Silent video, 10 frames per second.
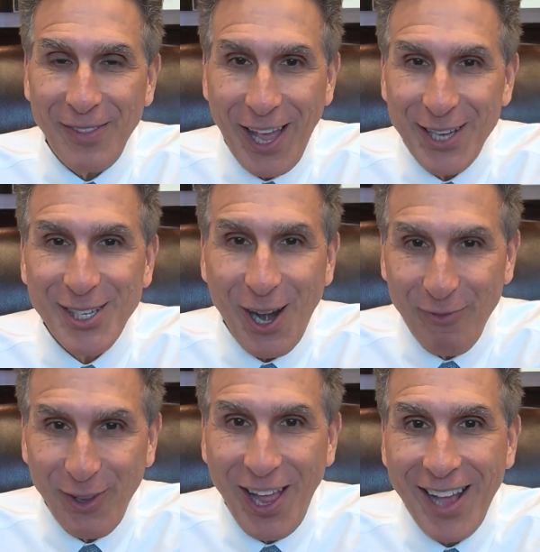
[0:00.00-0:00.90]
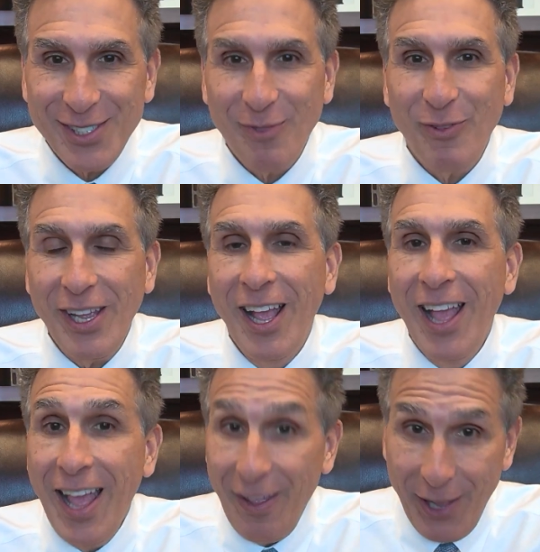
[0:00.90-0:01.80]
That is our philosophy,
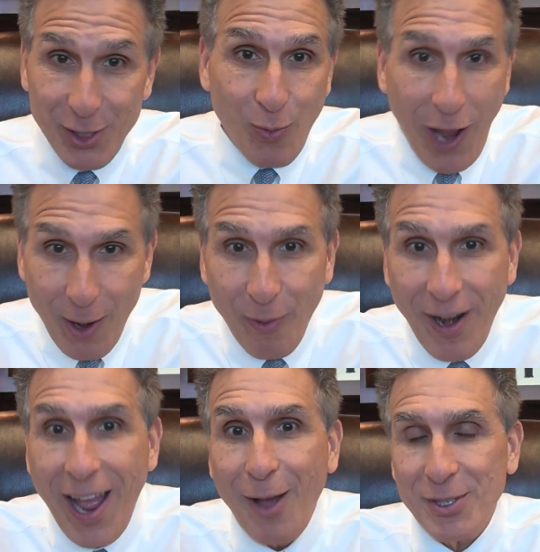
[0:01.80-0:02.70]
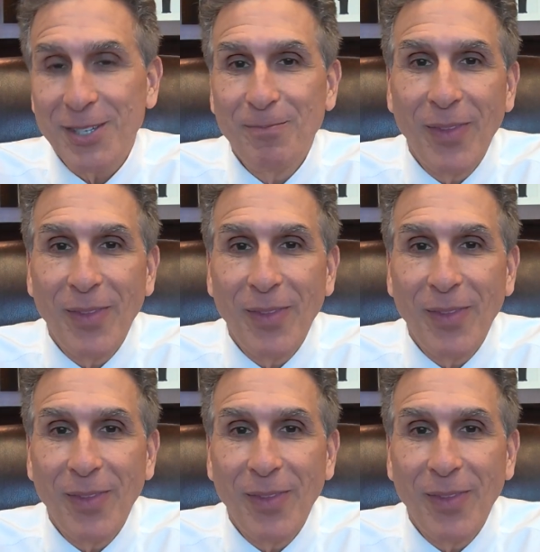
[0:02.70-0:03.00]
and that's why we're out.